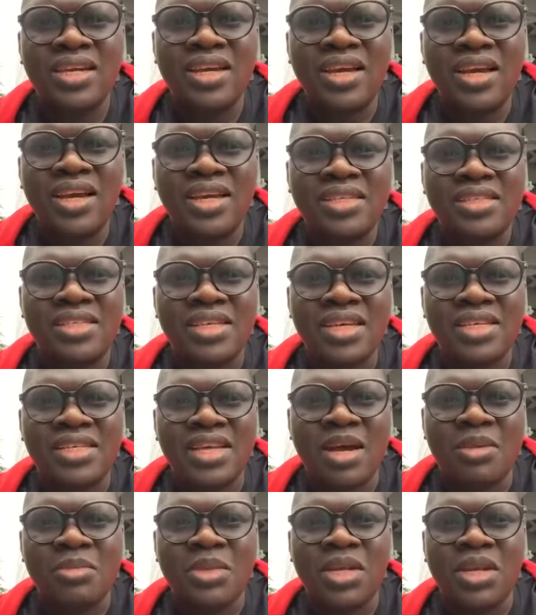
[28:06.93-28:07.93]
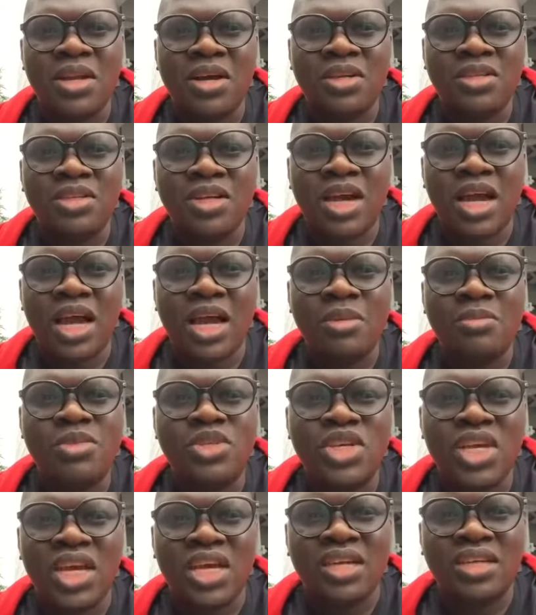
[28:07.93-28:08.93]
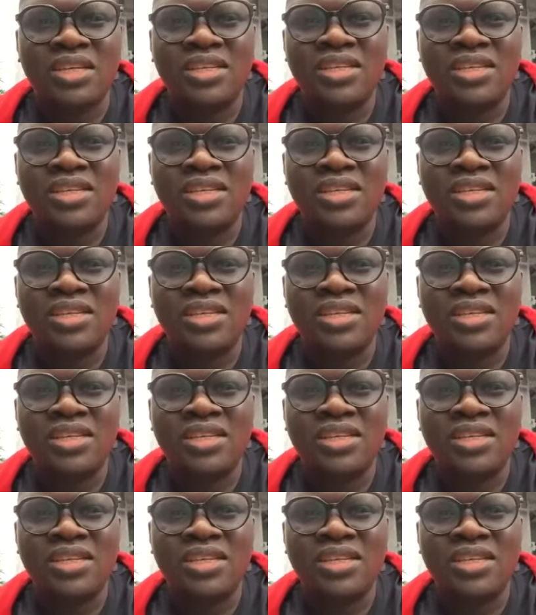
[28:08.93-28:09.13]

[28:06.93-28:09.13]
Who else is in London and is coming?